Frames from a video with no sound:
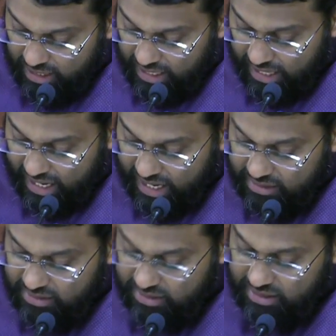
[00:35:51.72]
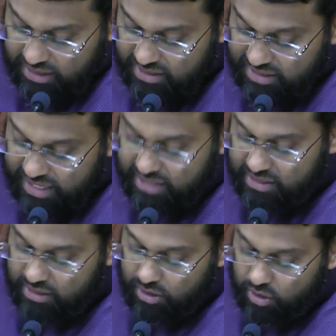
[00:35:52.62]
And he said,
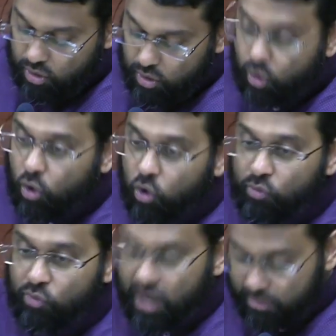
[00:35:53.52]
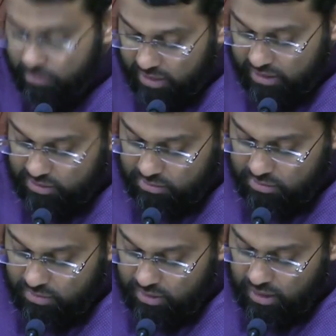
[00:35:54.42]
O Muhammad,
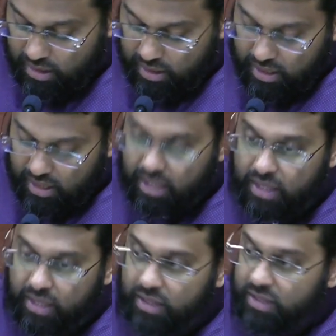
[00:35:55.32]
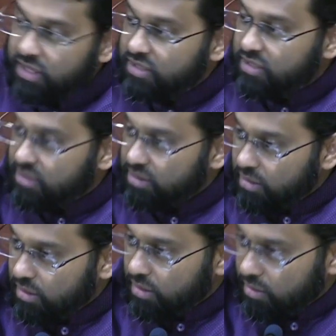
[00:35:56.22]
this
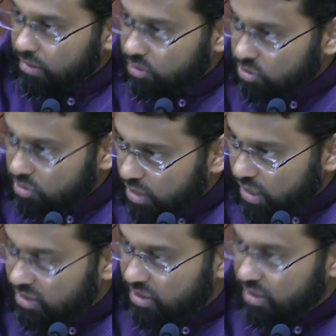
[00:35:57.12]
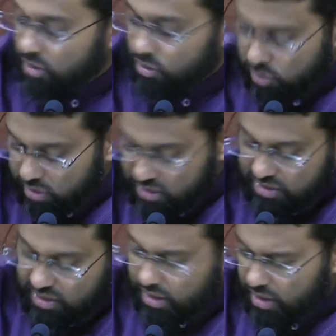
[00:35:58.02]
incident or this,
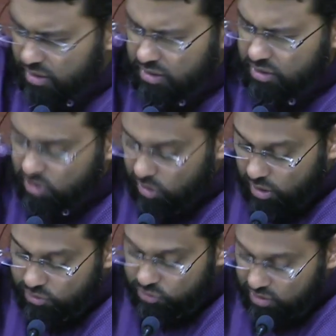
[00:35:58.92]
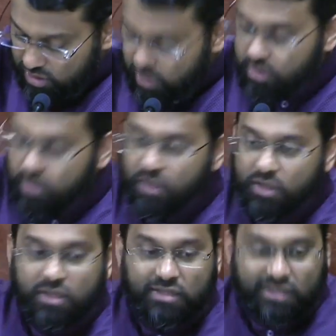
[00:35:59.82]
uh, this clause right here,
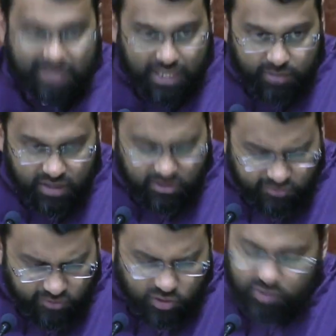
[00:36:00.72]
this is going to be the first,